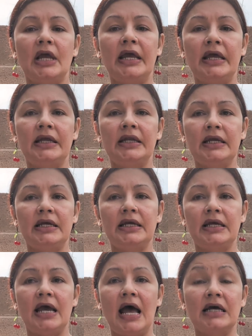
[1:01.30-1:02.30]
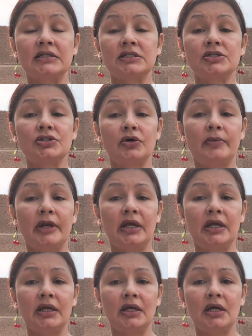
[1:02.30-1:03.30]
It has so
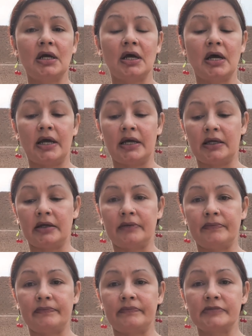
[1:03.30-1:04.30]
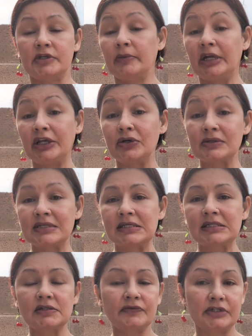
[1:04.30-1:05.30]
many
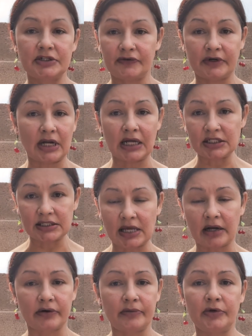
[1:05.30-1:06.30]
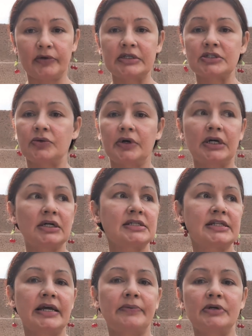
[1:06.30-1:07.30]
uses for different, not autoimmune disorders.
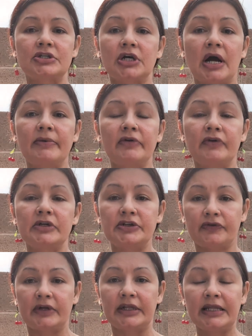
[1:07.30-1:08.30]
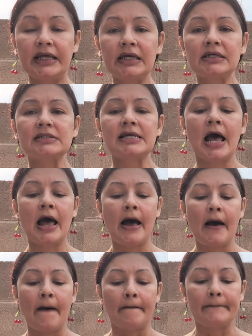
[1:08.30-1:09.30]
They prescribe it for different things,
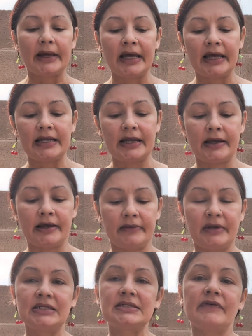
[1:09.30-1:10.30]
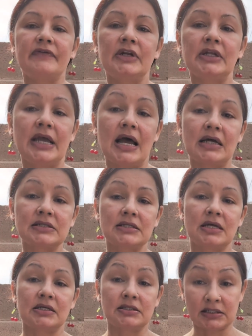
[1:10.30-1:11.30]
but it definitely has
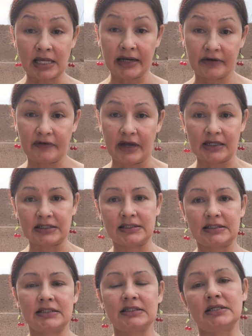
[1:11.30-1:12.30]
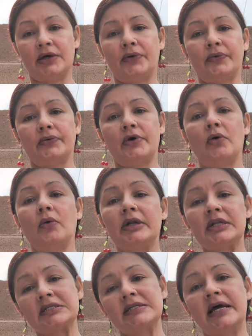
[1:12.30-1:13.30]
side effects. So one
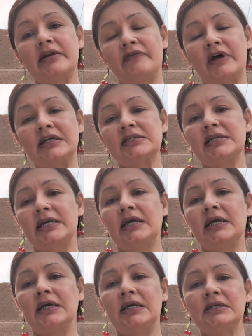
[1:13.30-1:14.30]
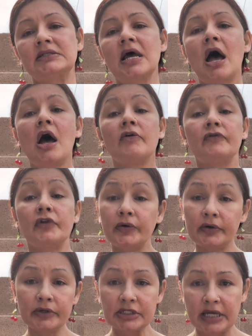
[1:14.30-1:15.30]
of the side effects is
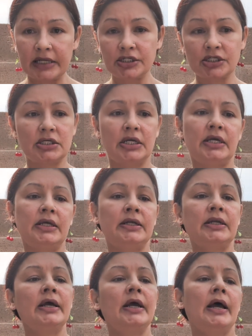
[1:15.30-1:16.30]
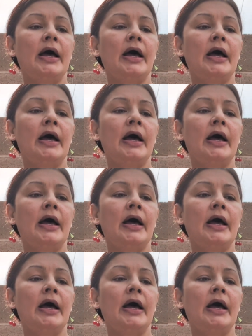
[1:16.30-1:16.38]
fluid retention.